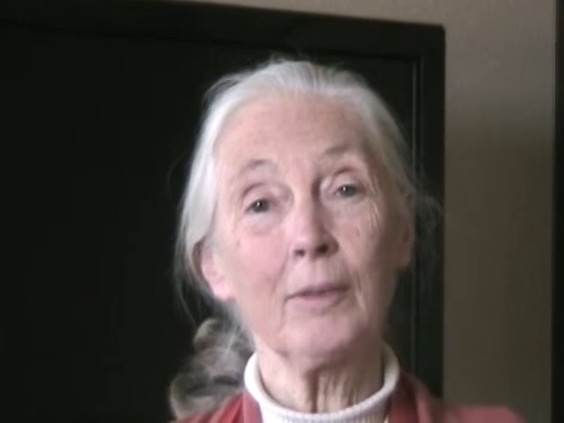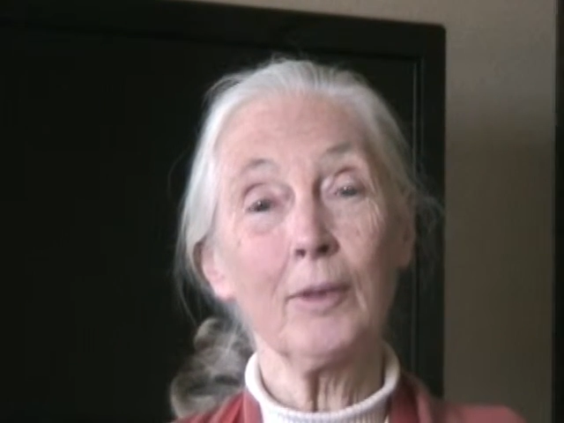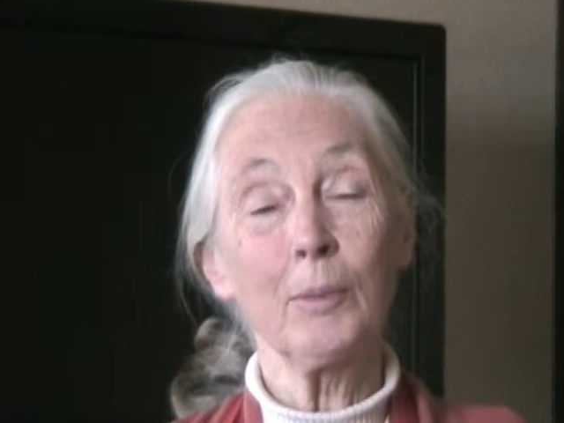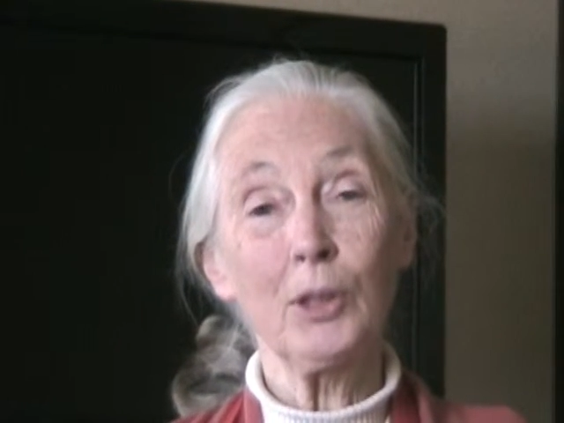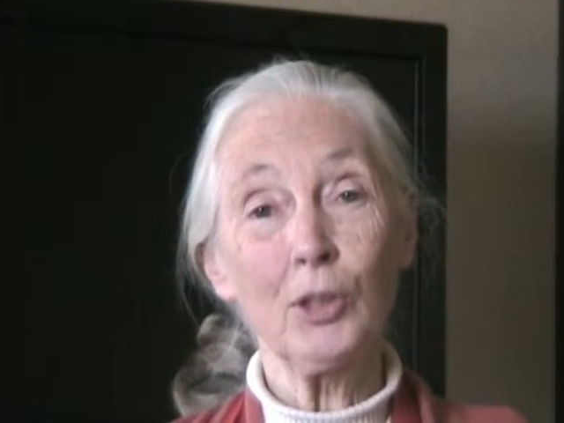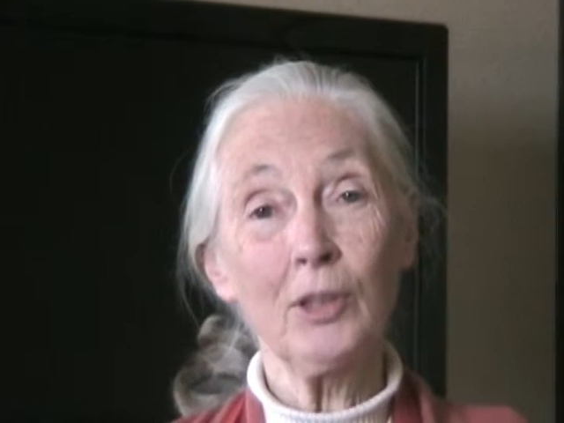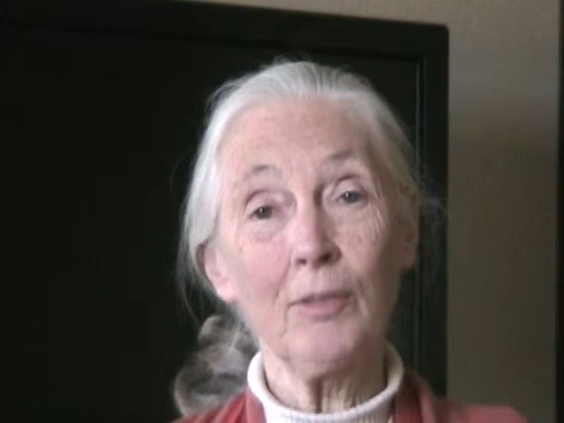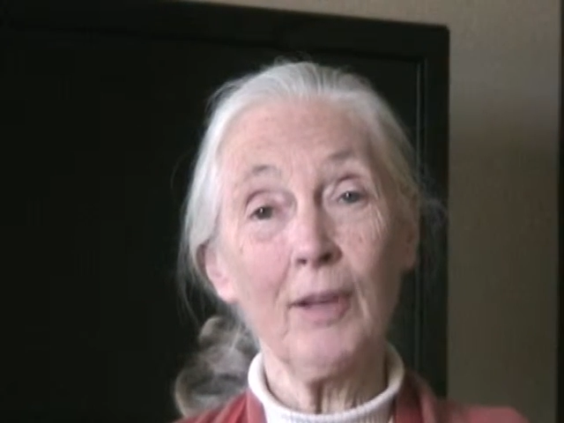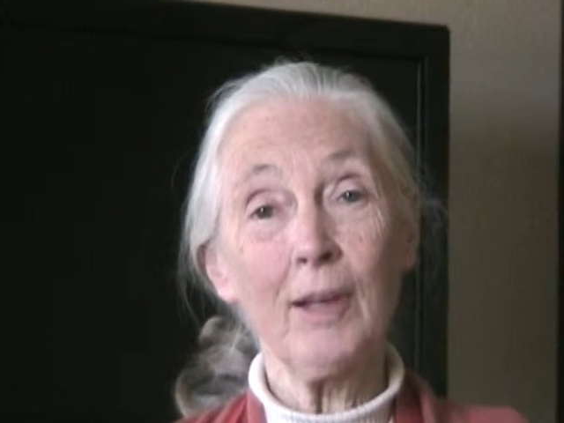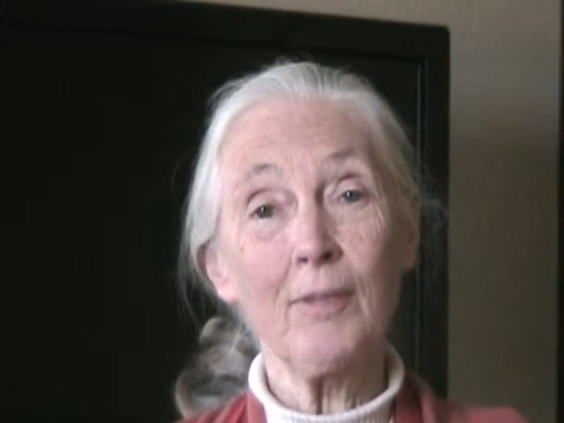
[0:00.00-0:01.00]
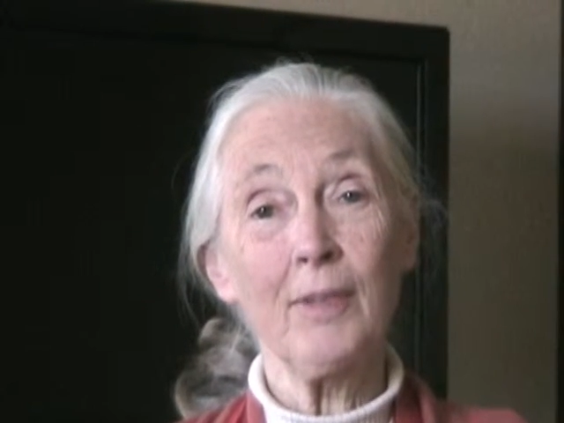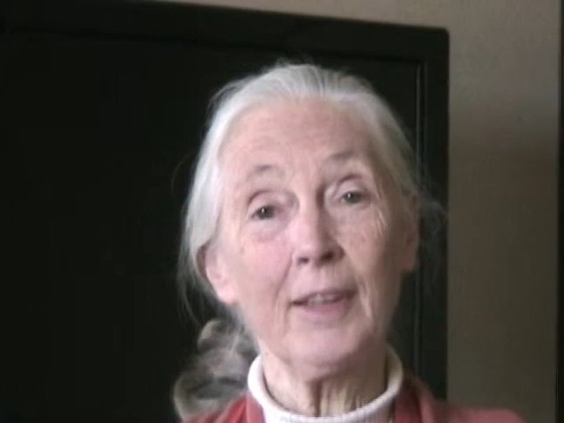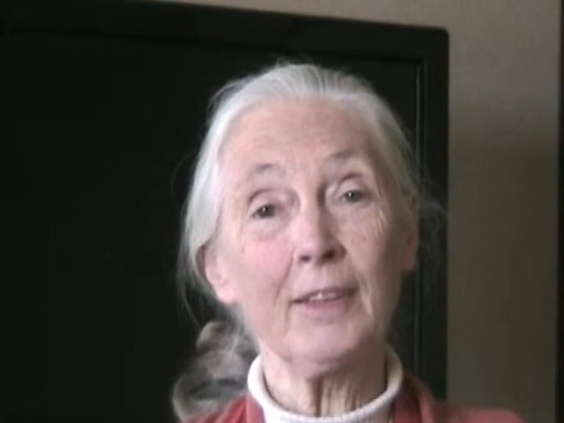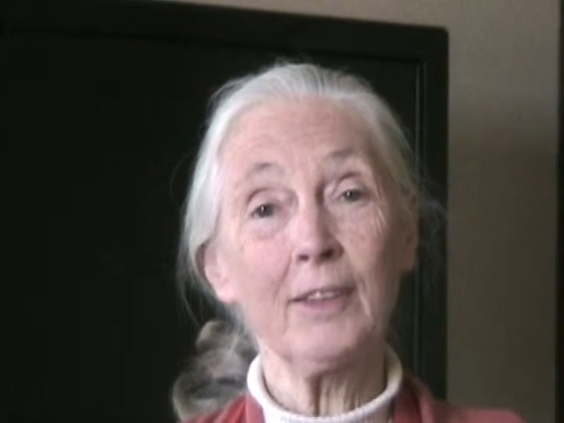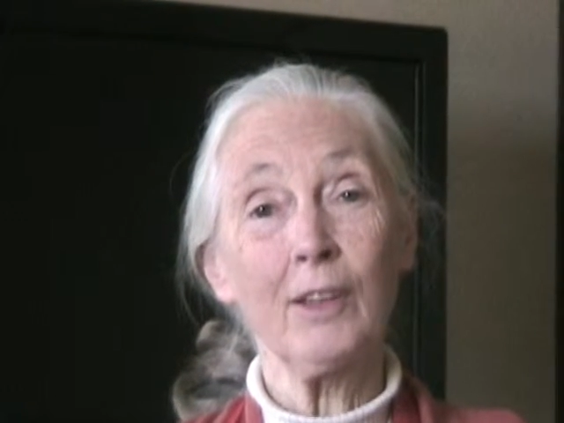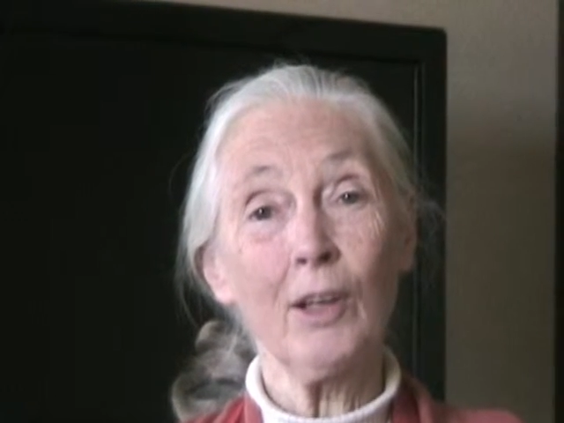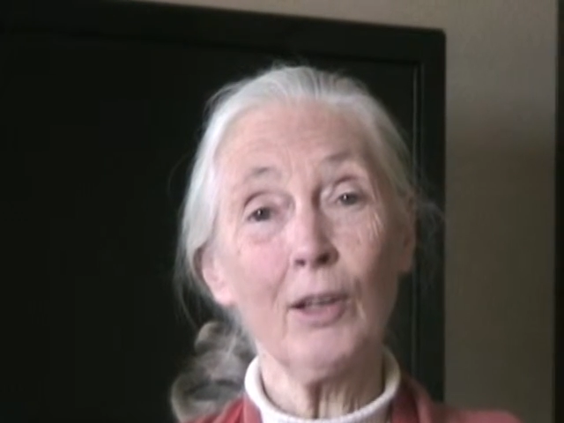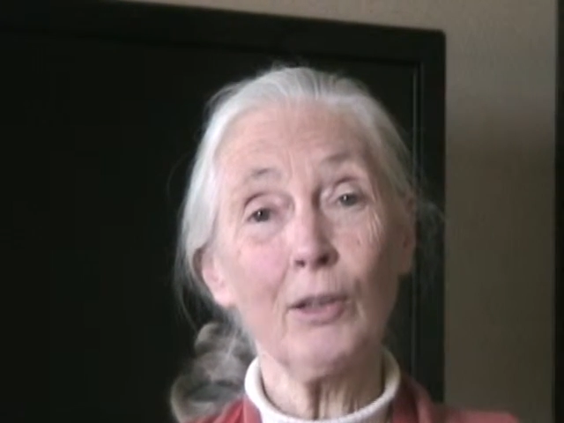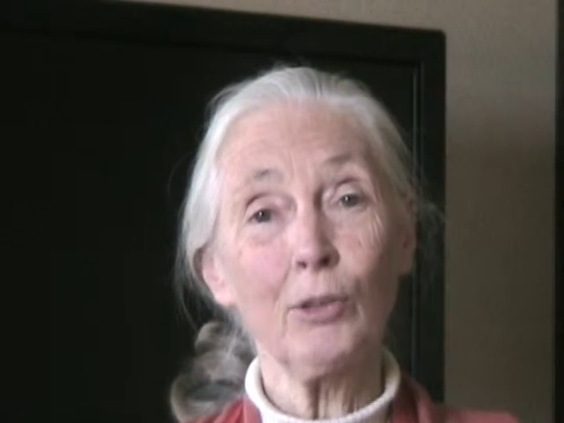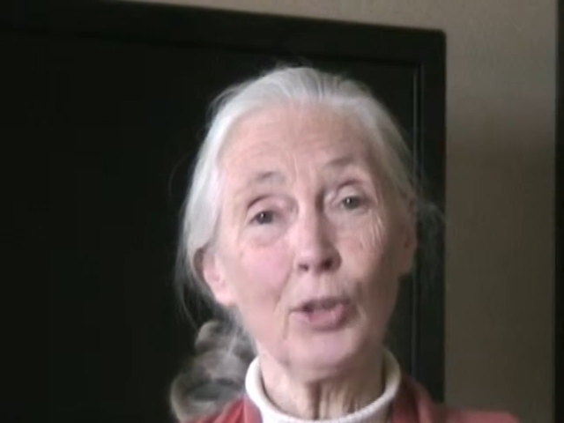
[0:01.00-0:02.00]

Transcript: the Mission of Love and our